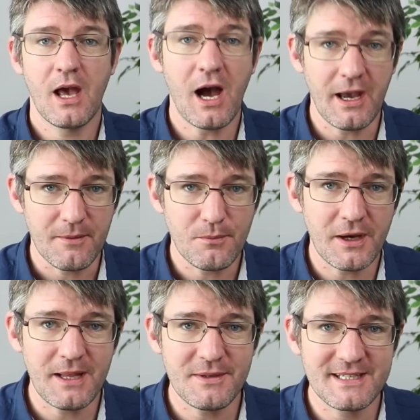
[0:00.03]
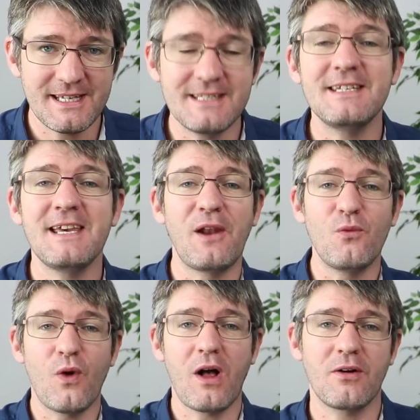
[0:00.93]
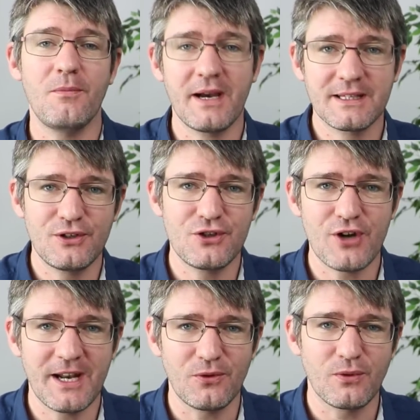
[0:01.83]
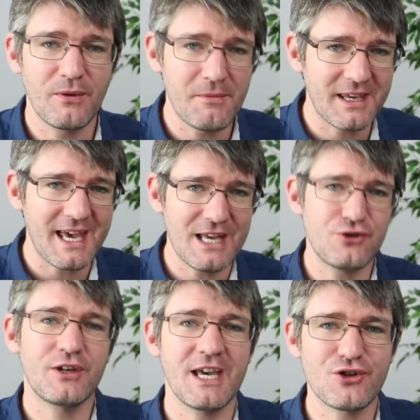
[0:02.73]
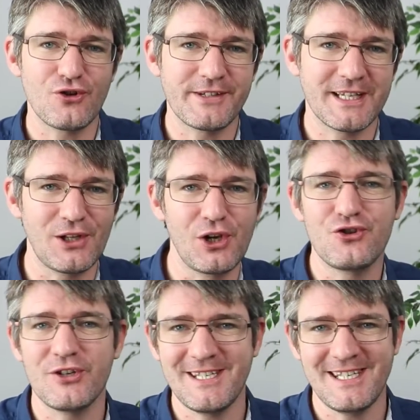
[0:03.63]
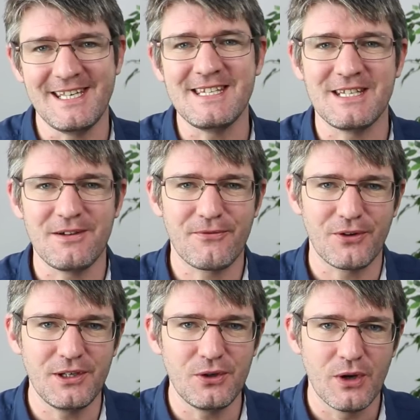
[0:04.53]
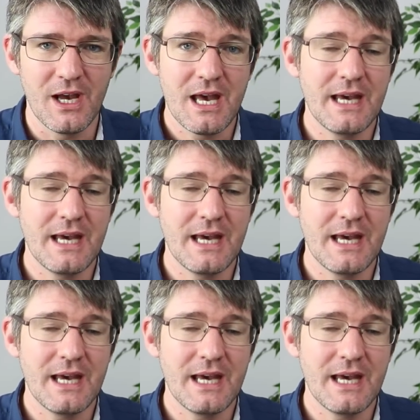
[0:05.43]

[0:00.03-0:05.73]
Hi, my name is Sethi and welcome back to the channel where we make educational technology easy for you.